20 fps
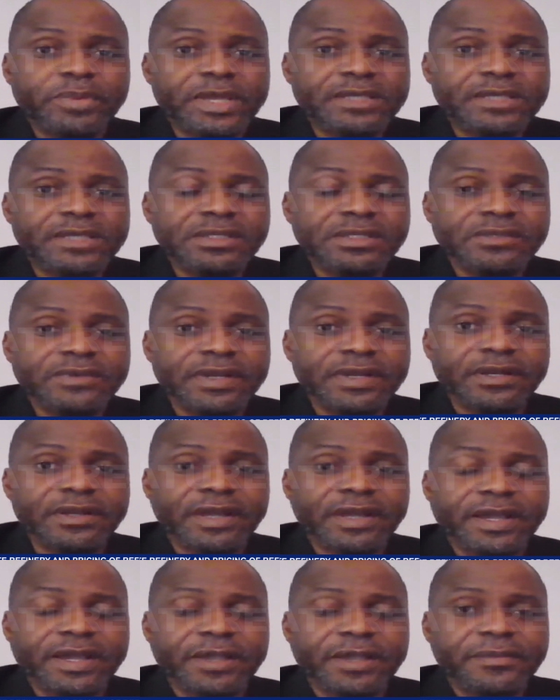the pricing is
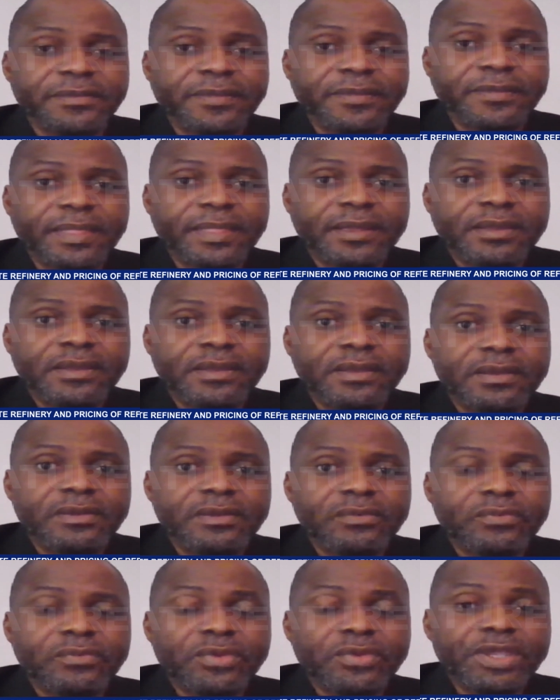very high.
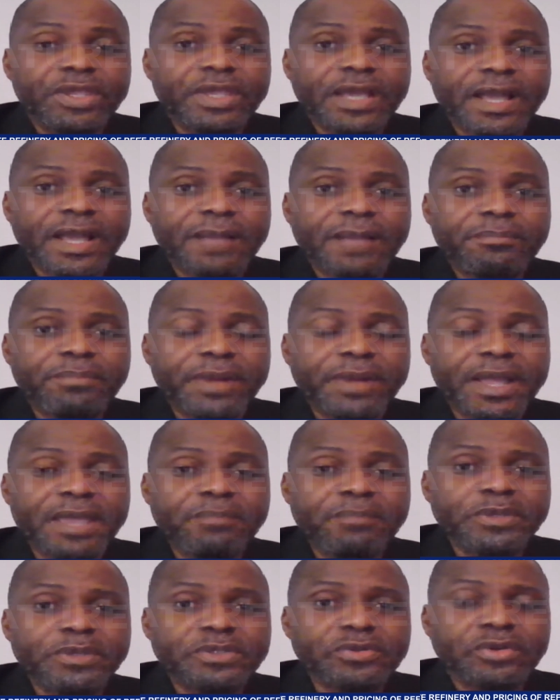We are
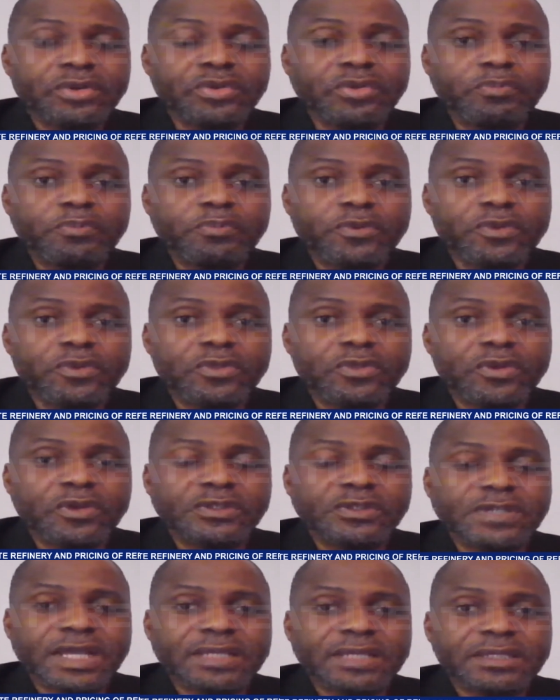buying petroleum
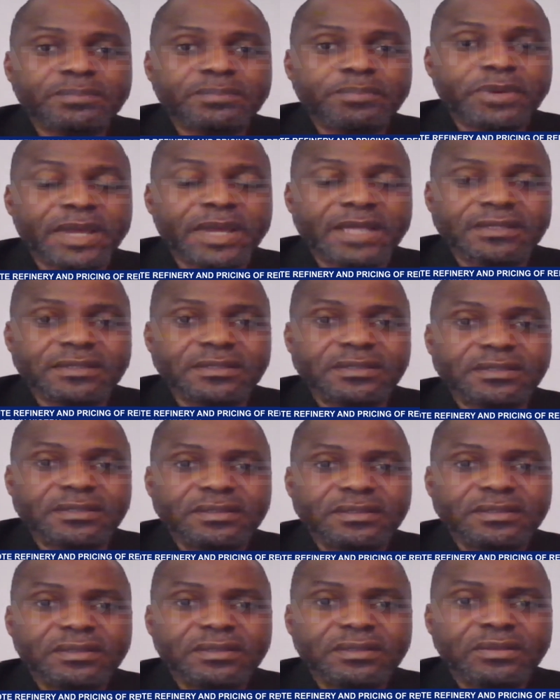products at Platts,
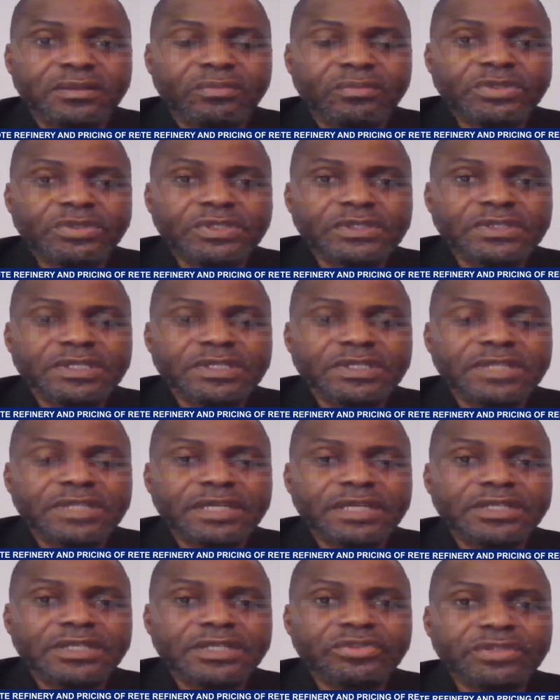which is the
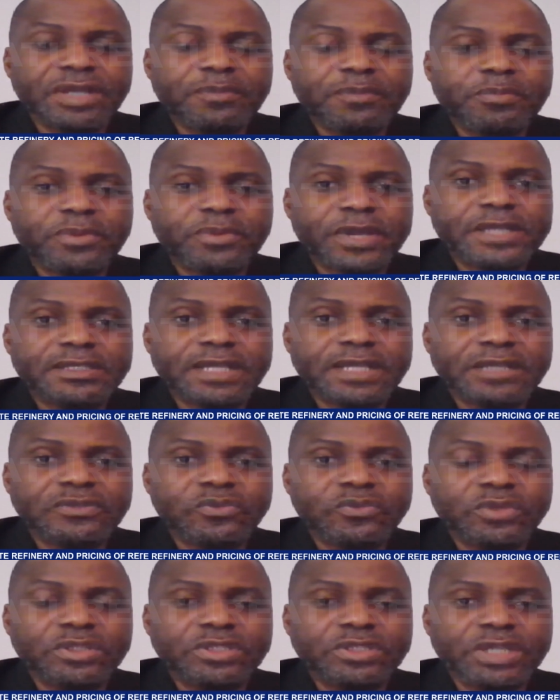international price
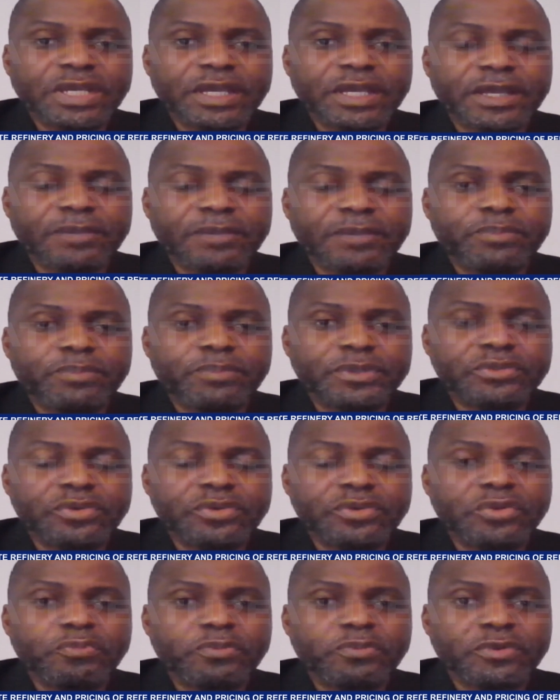at which
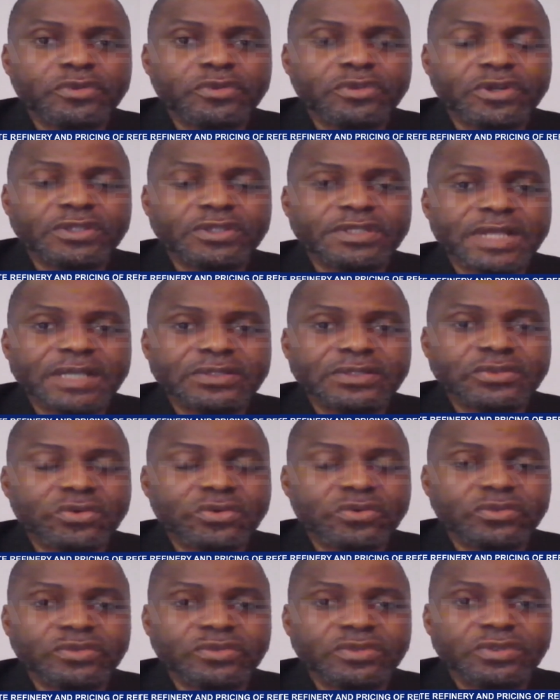petroleum products are
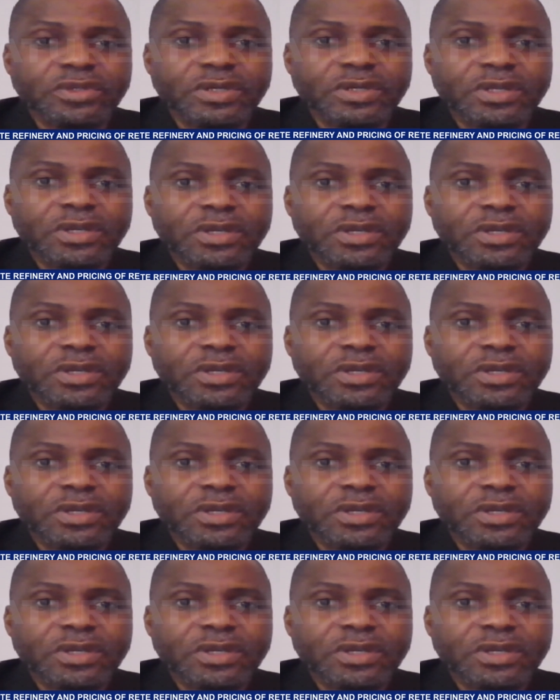sold.